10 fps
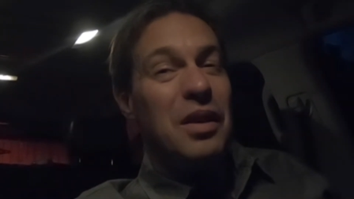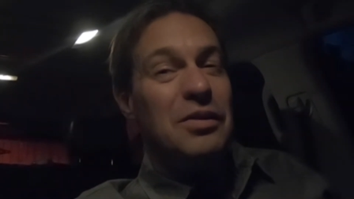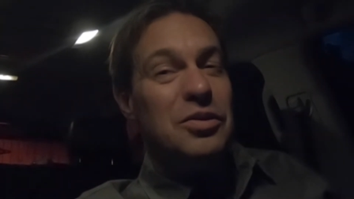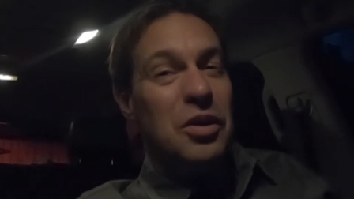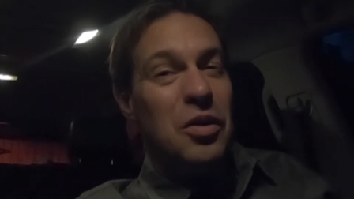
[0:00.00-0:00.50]

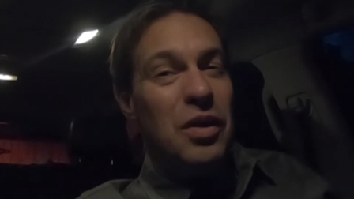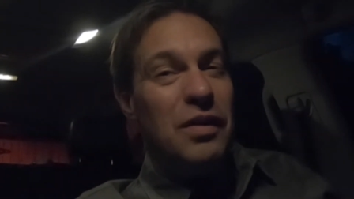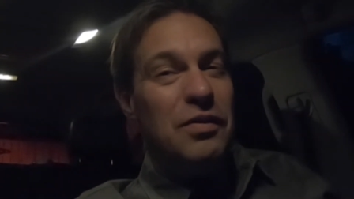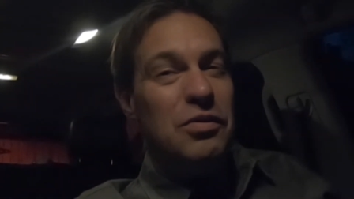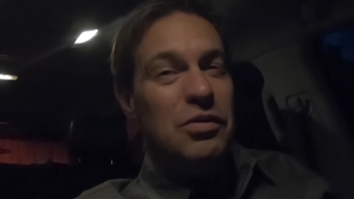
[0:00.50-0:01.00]
So
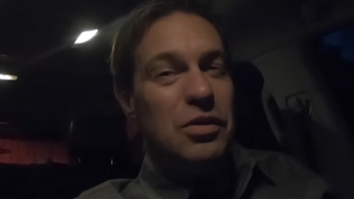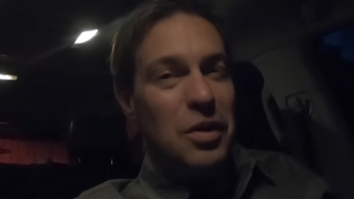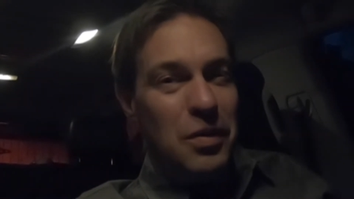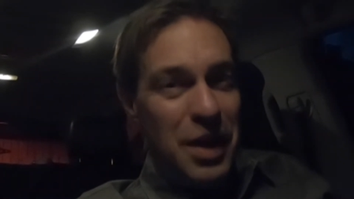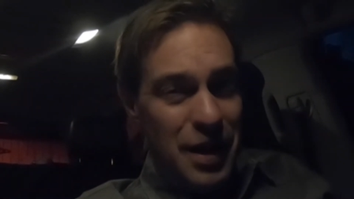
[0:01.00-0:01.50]
if you
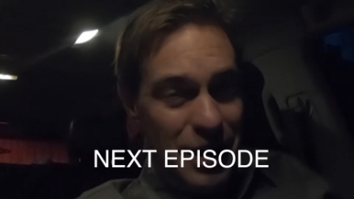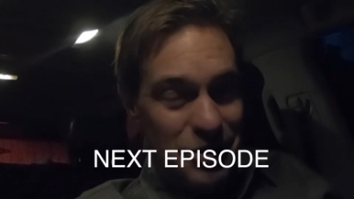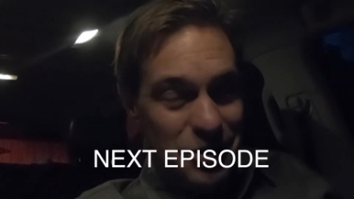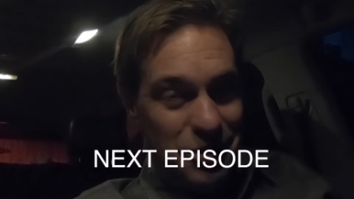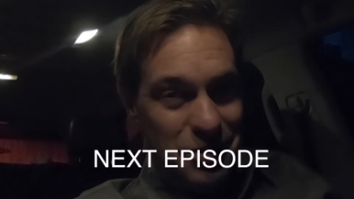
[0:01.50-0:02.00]
don't
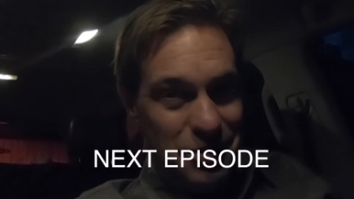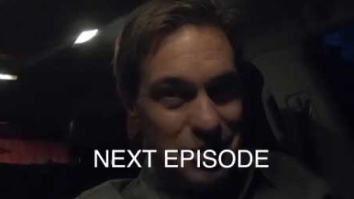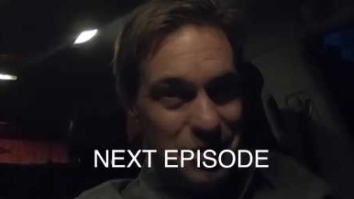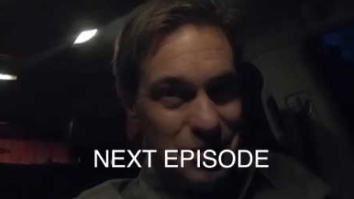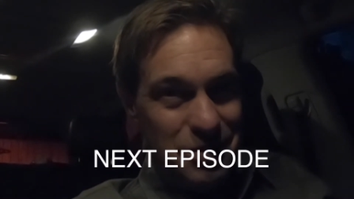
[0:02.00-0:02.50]
ask,
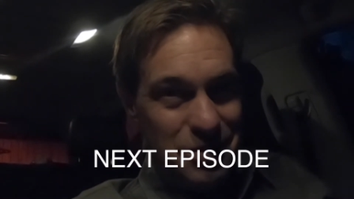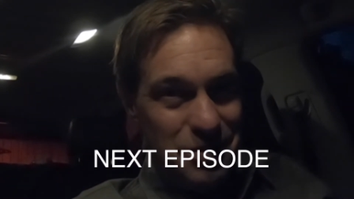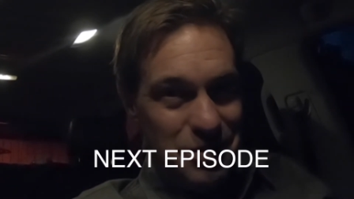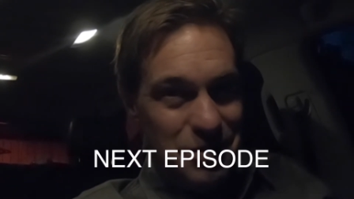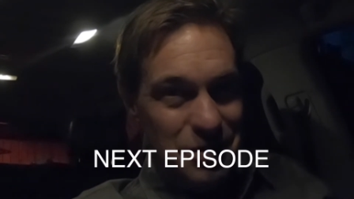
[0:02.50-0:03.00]

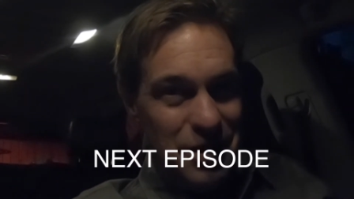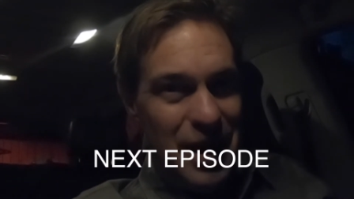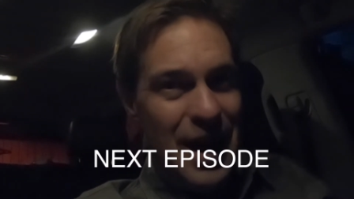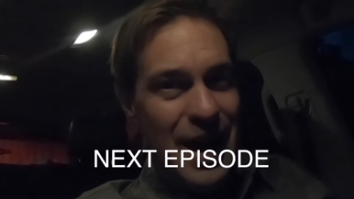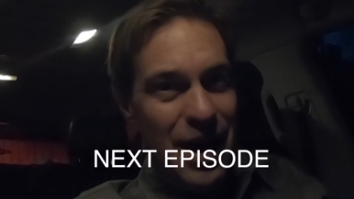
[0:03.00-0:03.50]

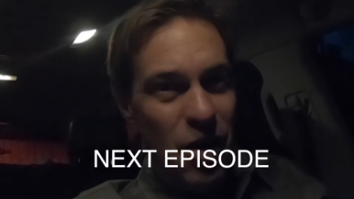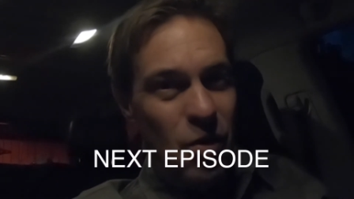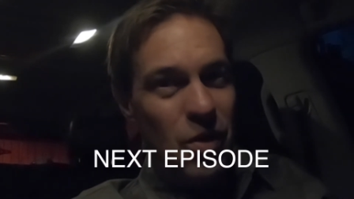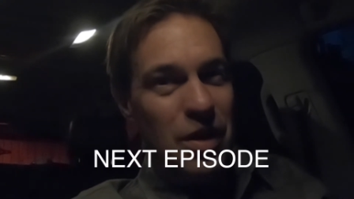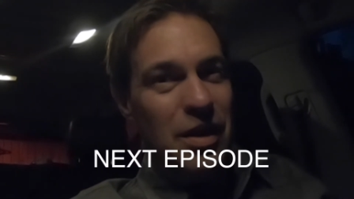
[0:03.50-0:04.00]

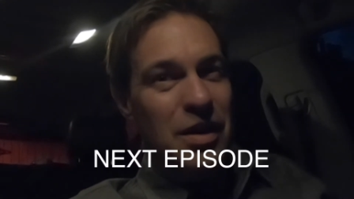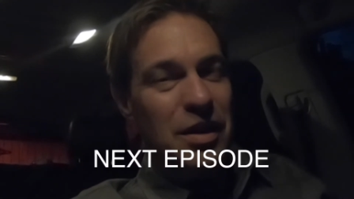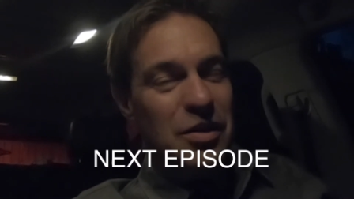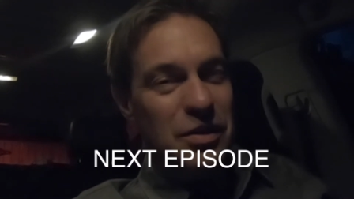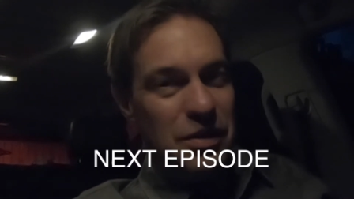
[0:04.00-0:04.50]
how
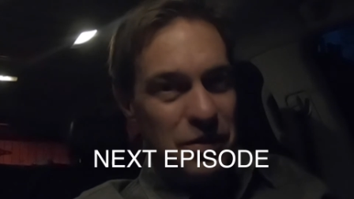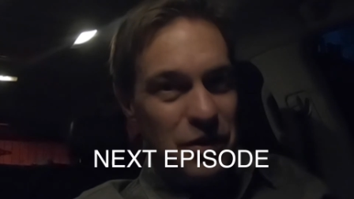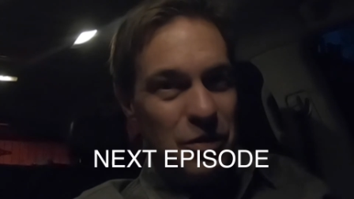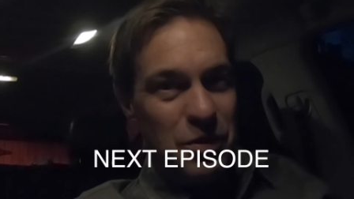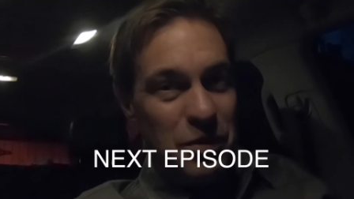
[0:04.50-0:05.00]
can you
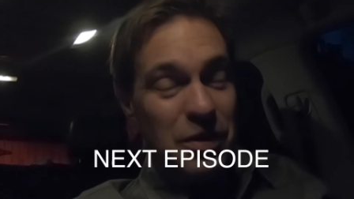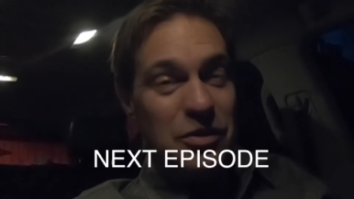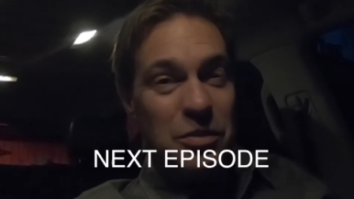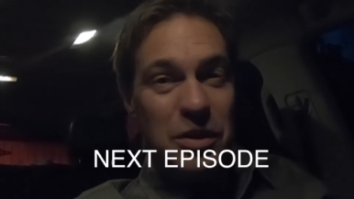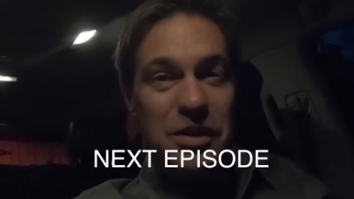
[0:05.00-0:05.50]
determine whether
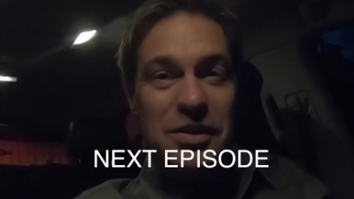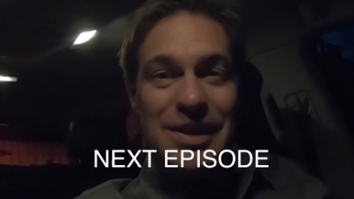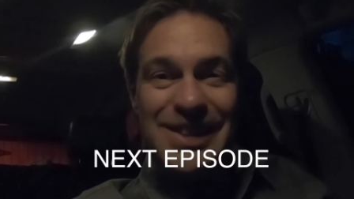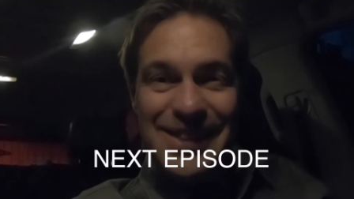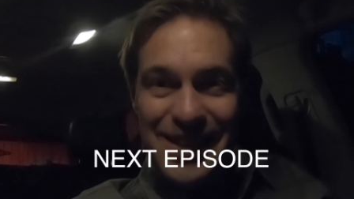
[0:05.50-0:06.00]
somebody is
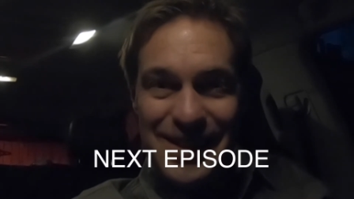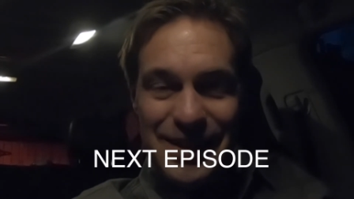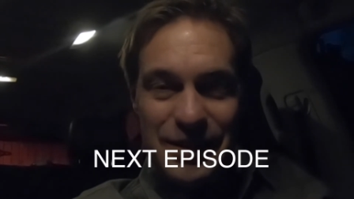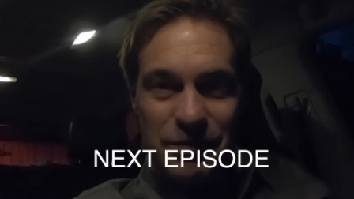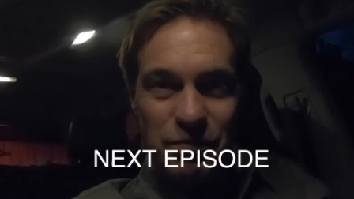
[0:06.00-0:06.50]

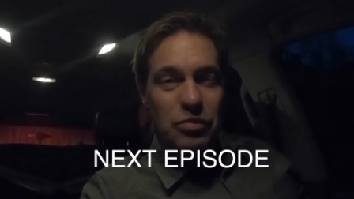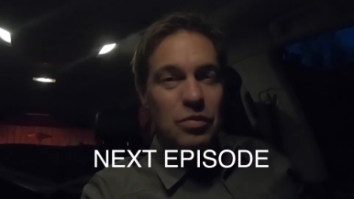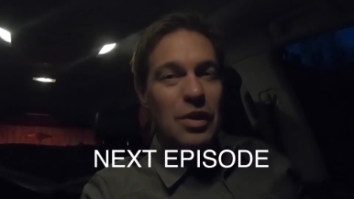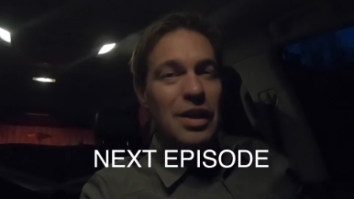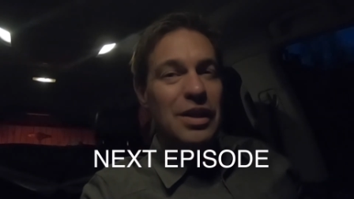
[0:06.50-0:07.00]
consenting?
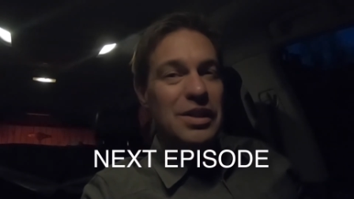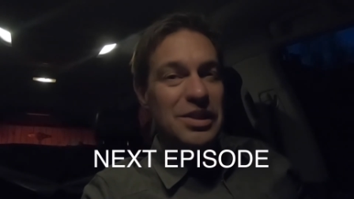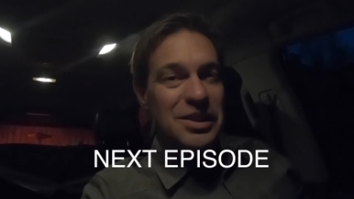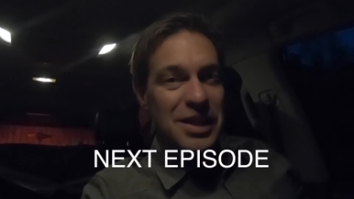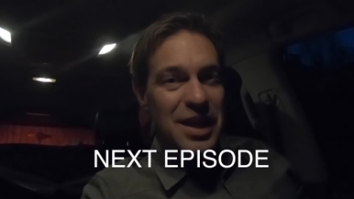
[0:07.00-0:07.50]

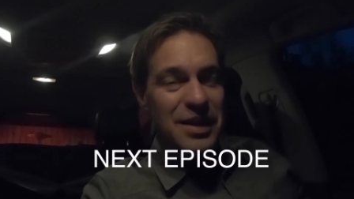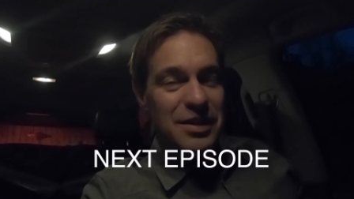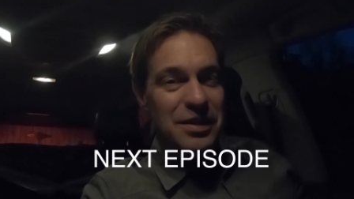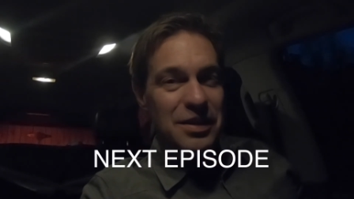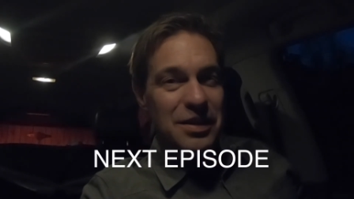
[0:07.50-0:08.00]
Consent
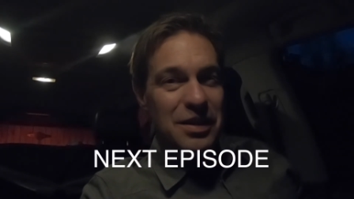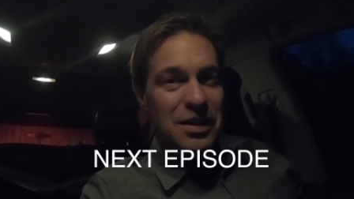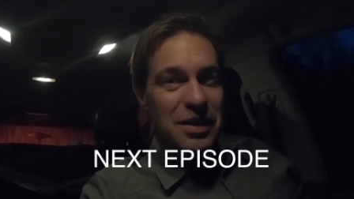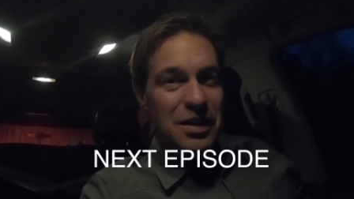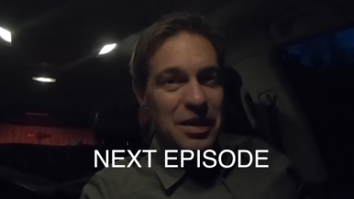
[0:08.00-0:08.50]

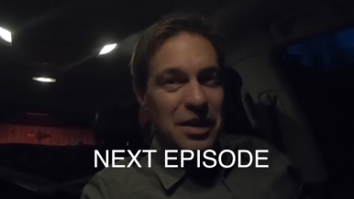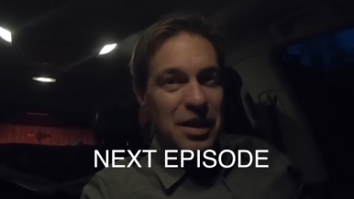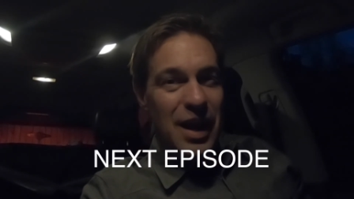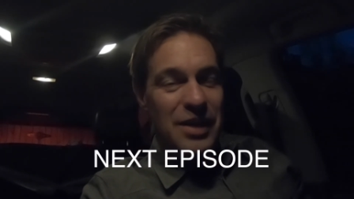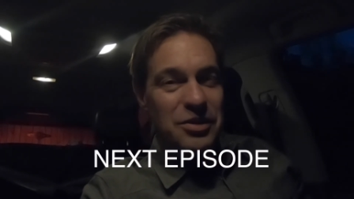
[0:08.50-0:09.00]

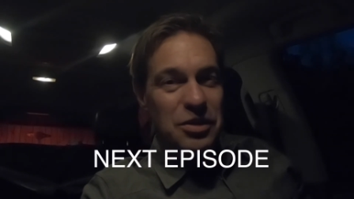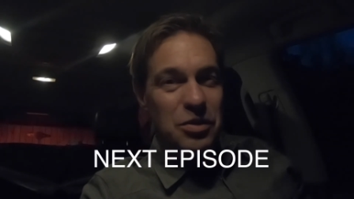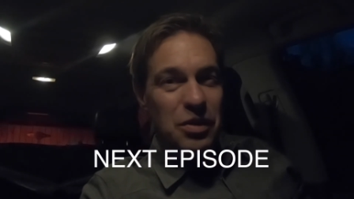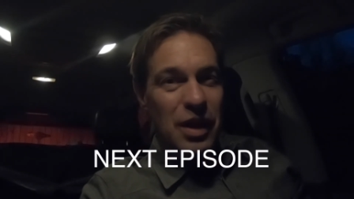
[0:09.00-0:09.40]
has to do with